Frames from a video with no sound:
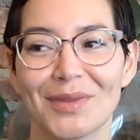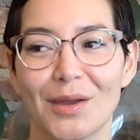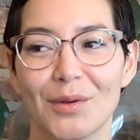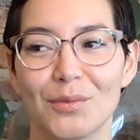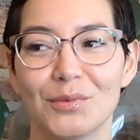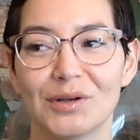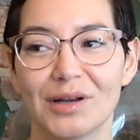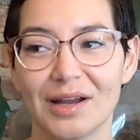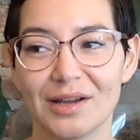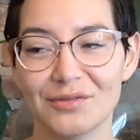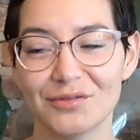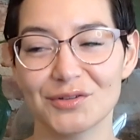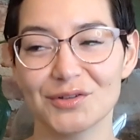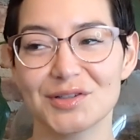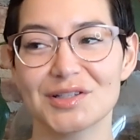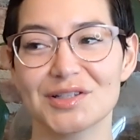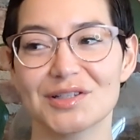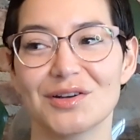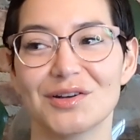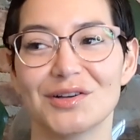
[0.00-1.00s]
when I
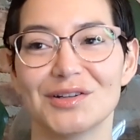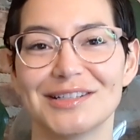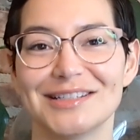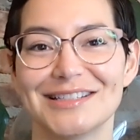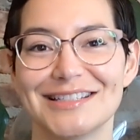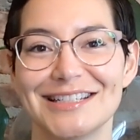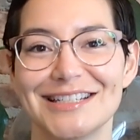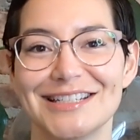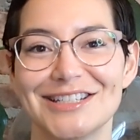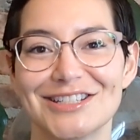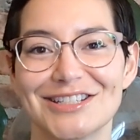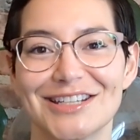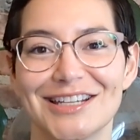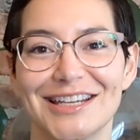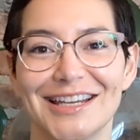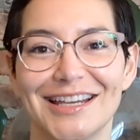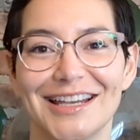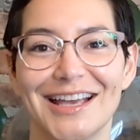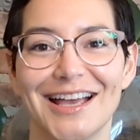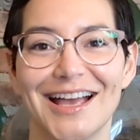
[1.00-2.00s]
first started
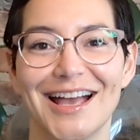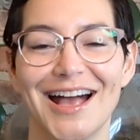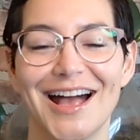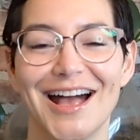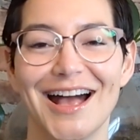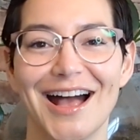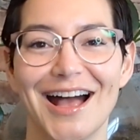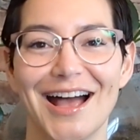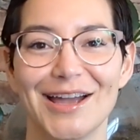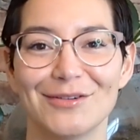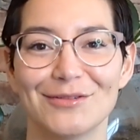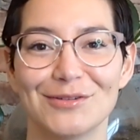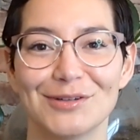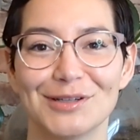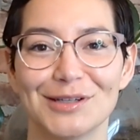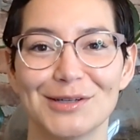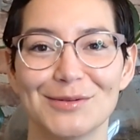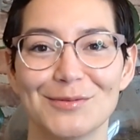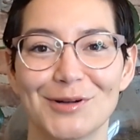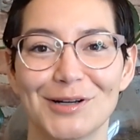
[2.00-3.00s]
teaching, I
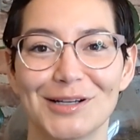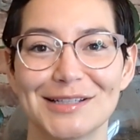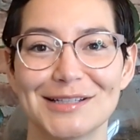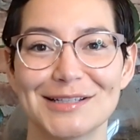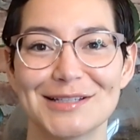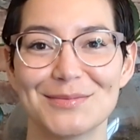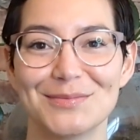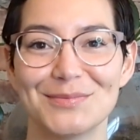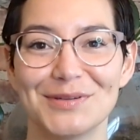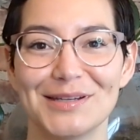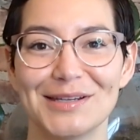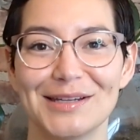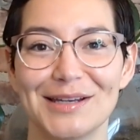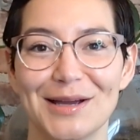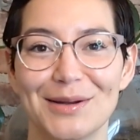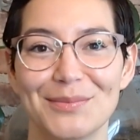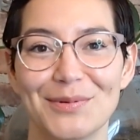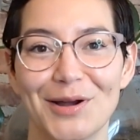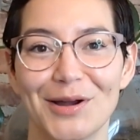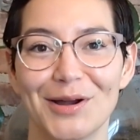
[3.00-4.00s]
really wanted to be
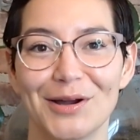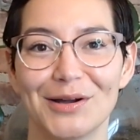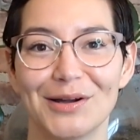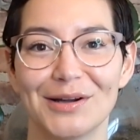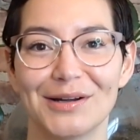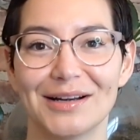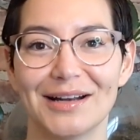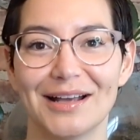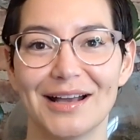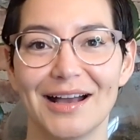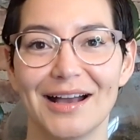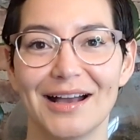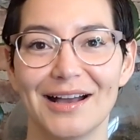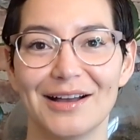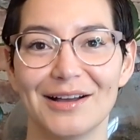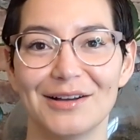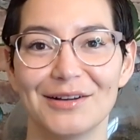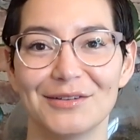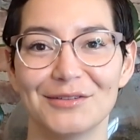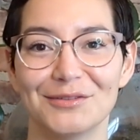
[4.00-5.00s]
a part
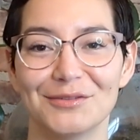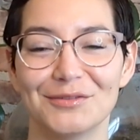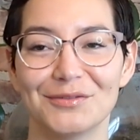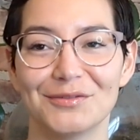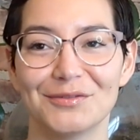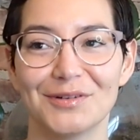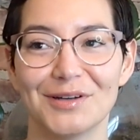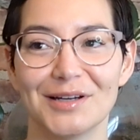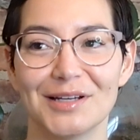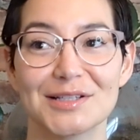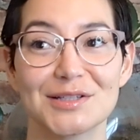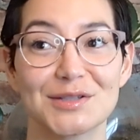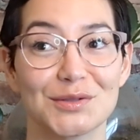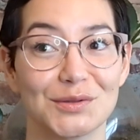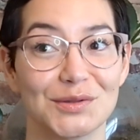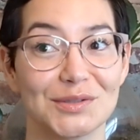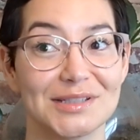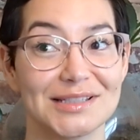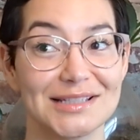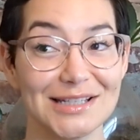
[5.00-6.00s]
of a
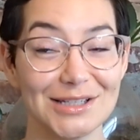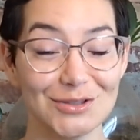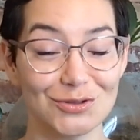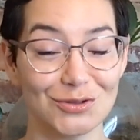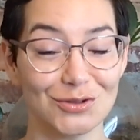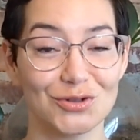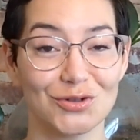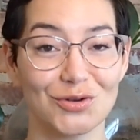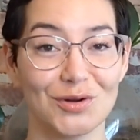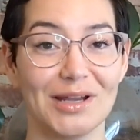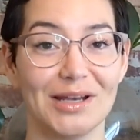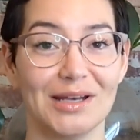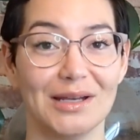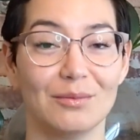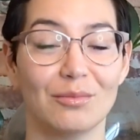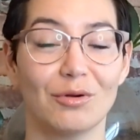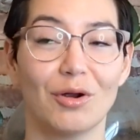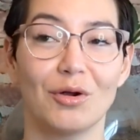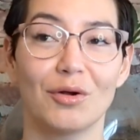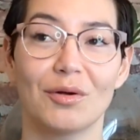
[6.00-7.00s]
certain teacher
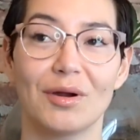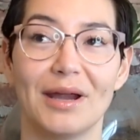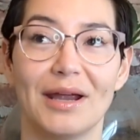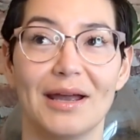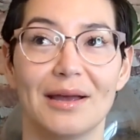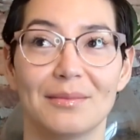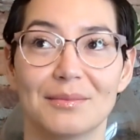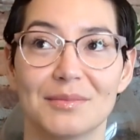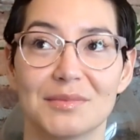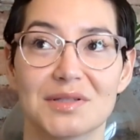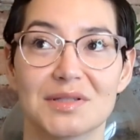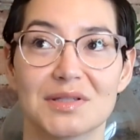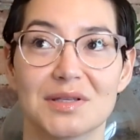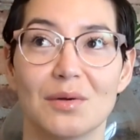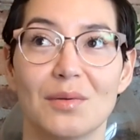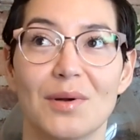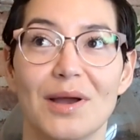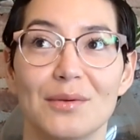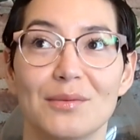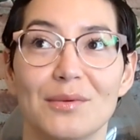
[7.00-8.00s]
training program.
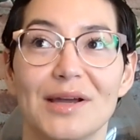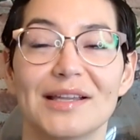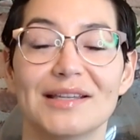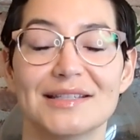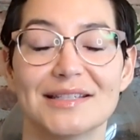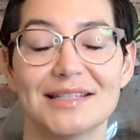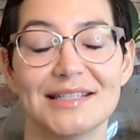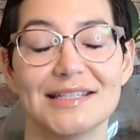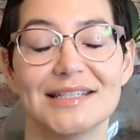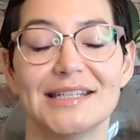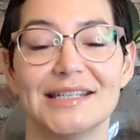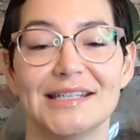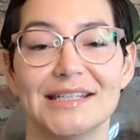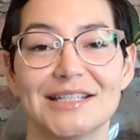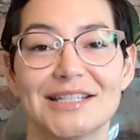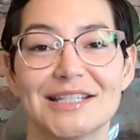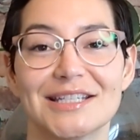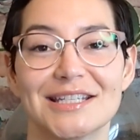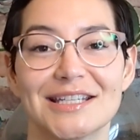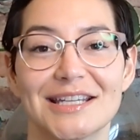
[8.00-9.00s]
So I went to
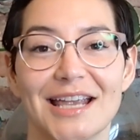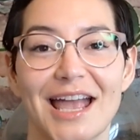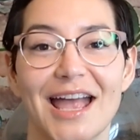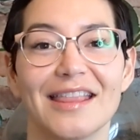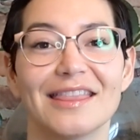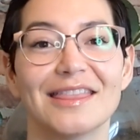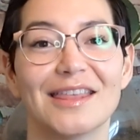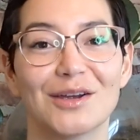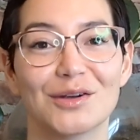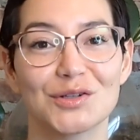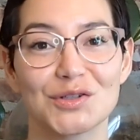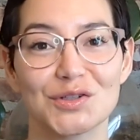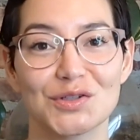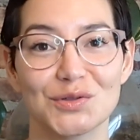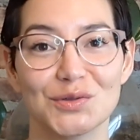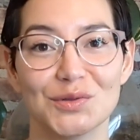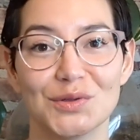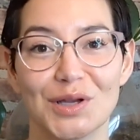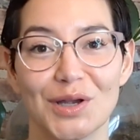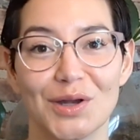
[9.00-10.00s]
teach at their
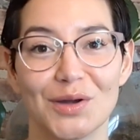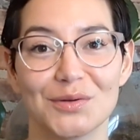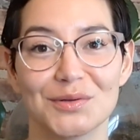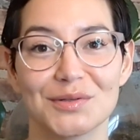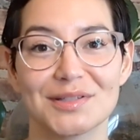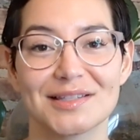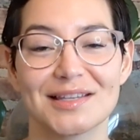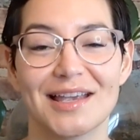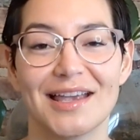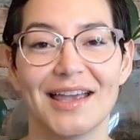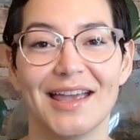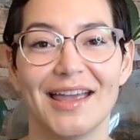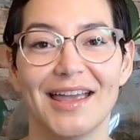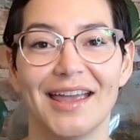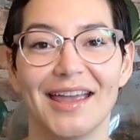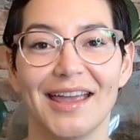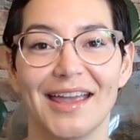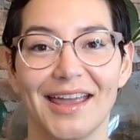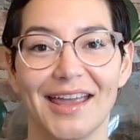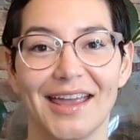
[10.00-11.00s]
studios
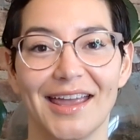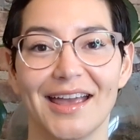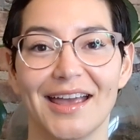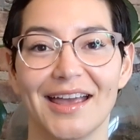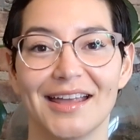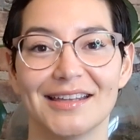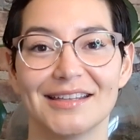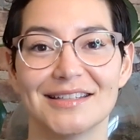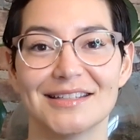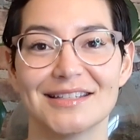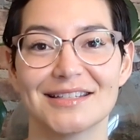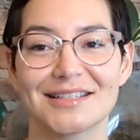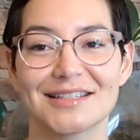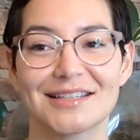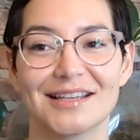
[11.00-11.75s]
and